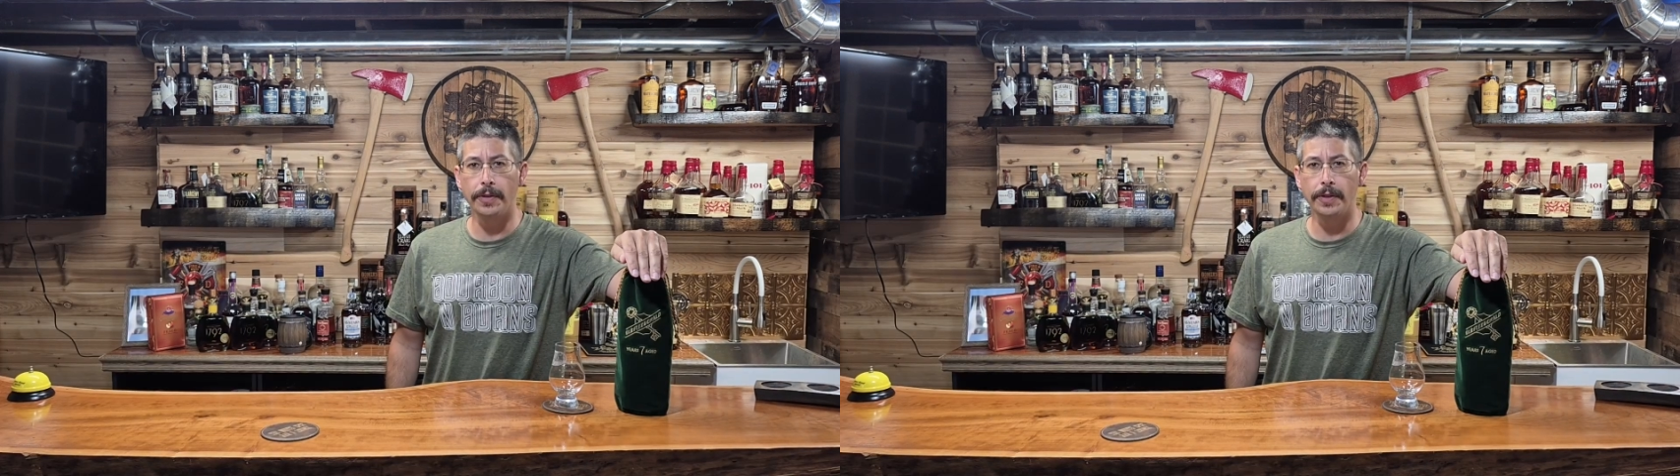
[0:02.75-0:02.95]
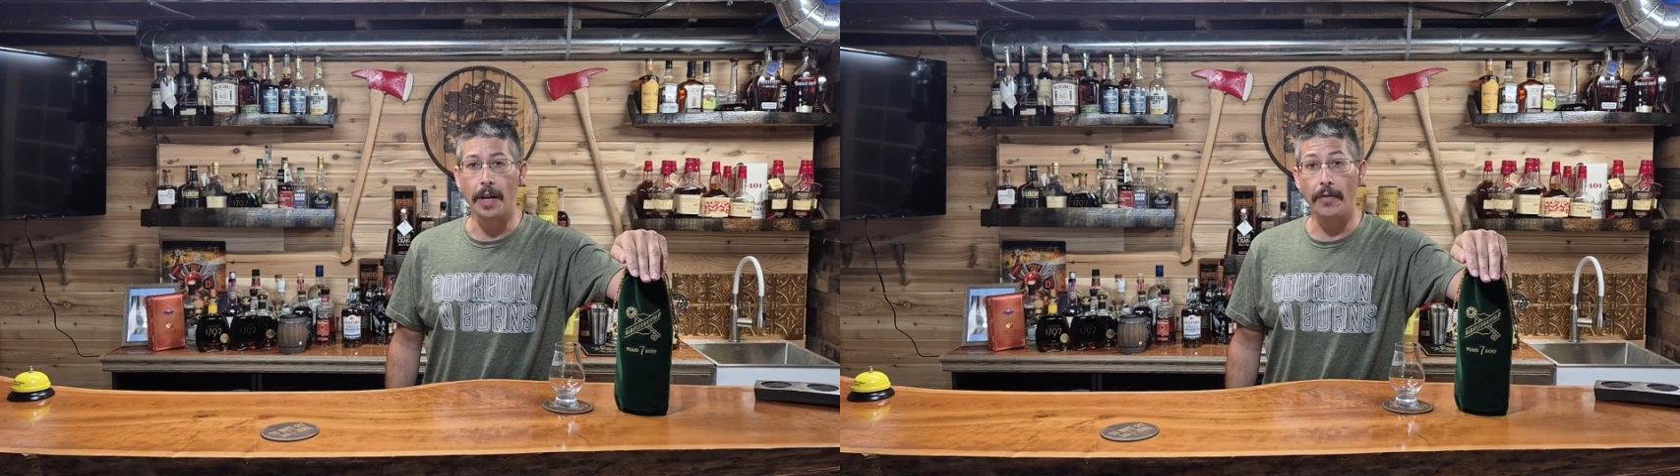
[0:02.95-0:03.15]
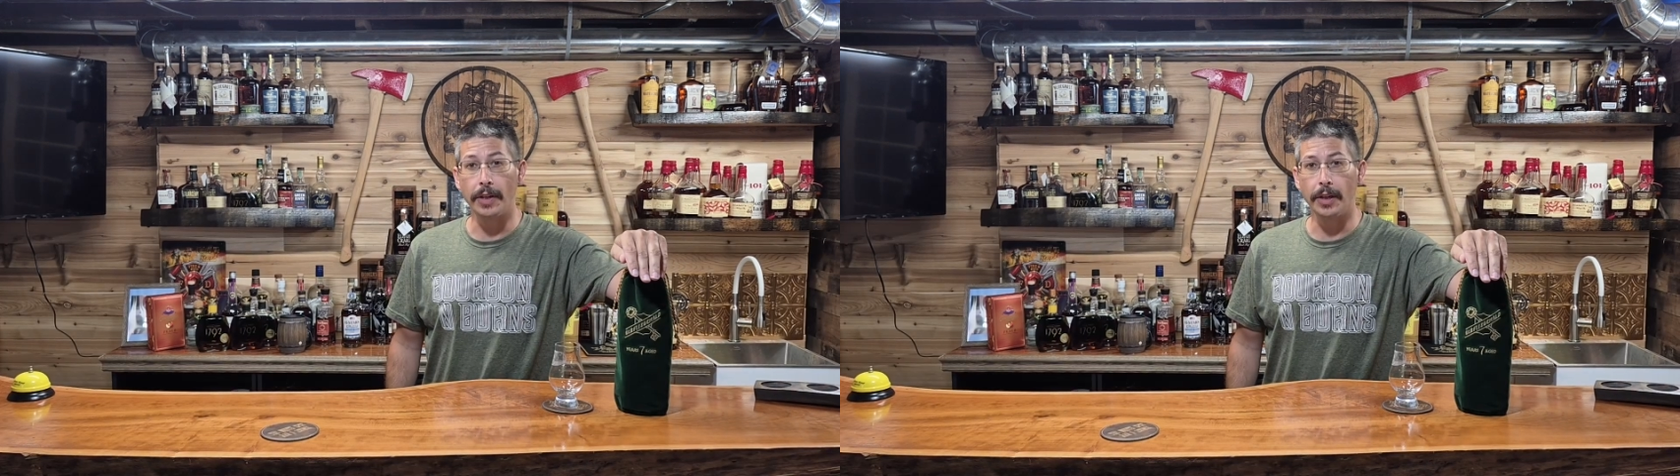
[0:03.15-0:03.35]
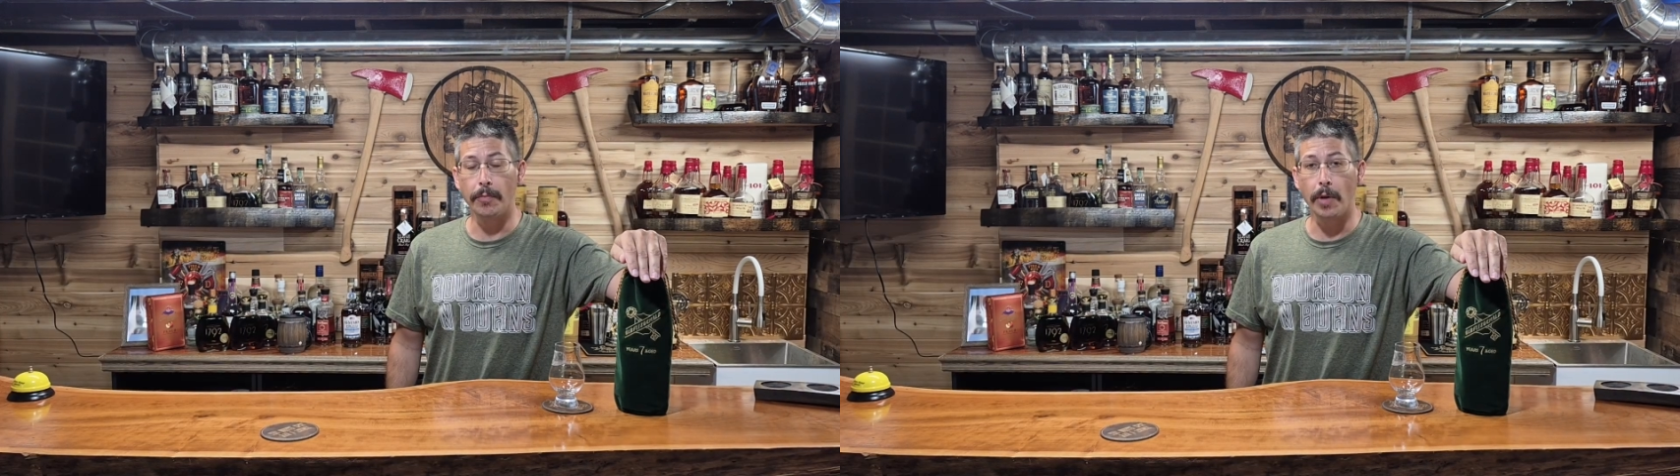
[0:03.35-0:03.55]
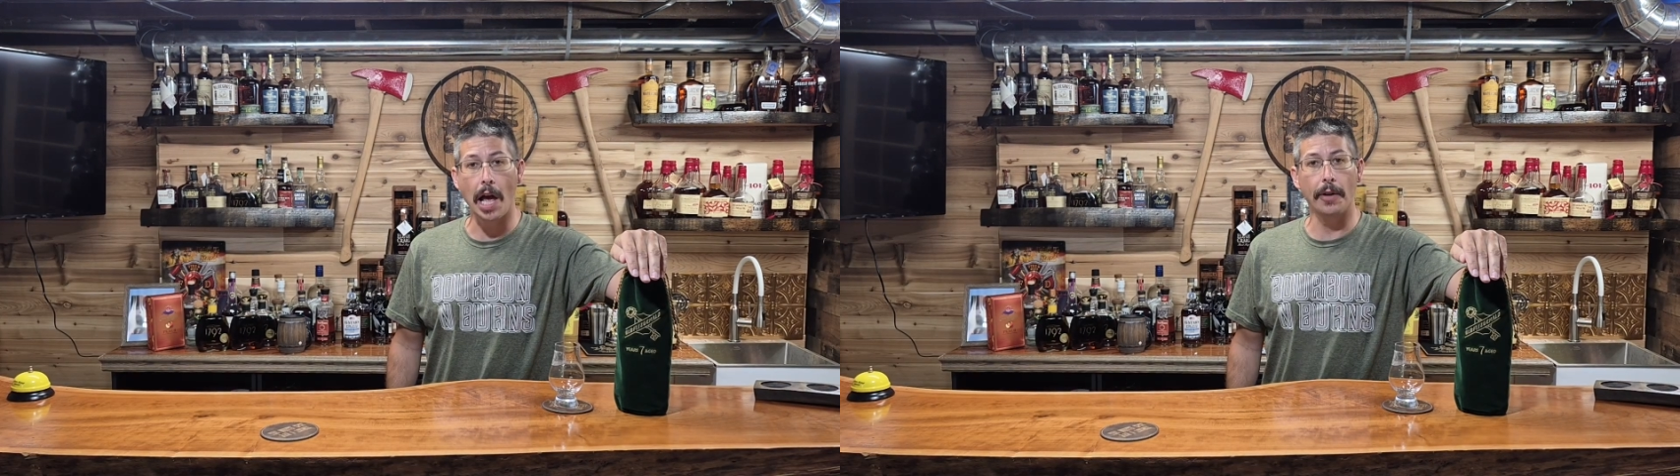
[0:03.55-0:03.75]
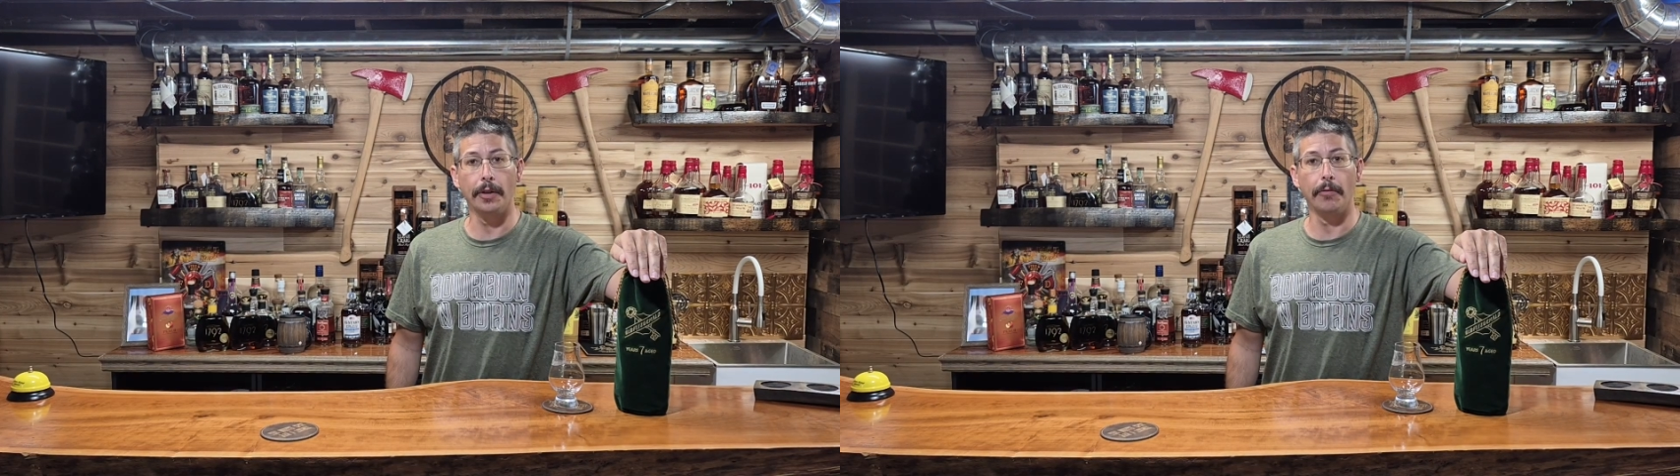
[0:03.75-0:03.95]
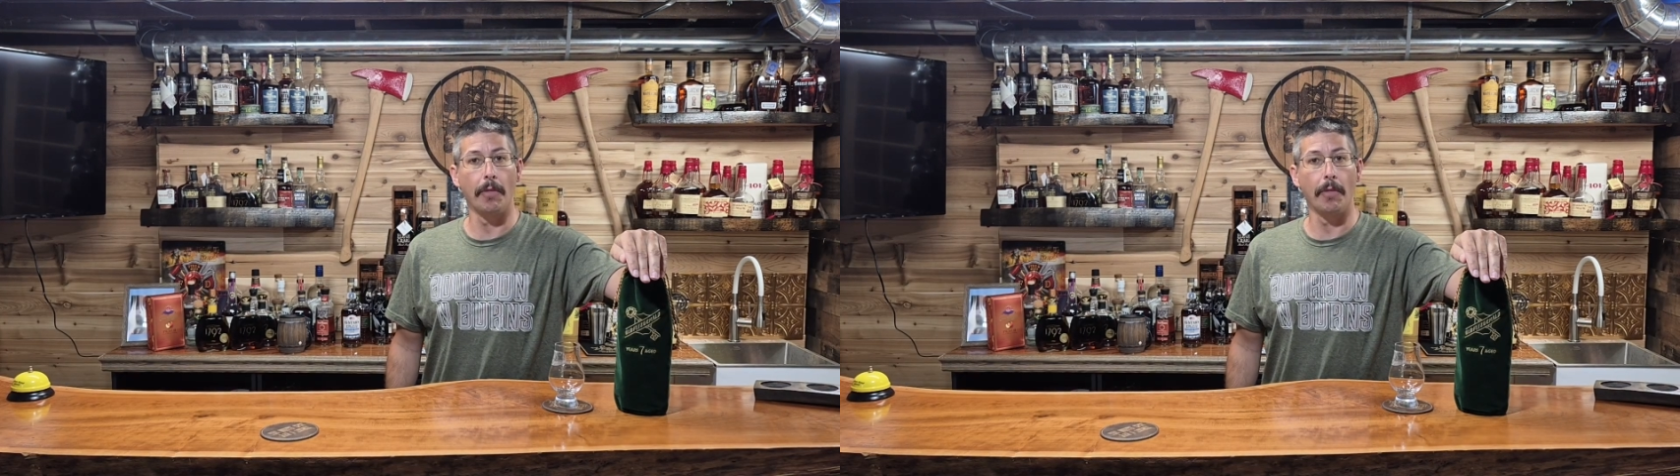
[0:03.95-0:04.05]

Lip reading: 7-year bottled and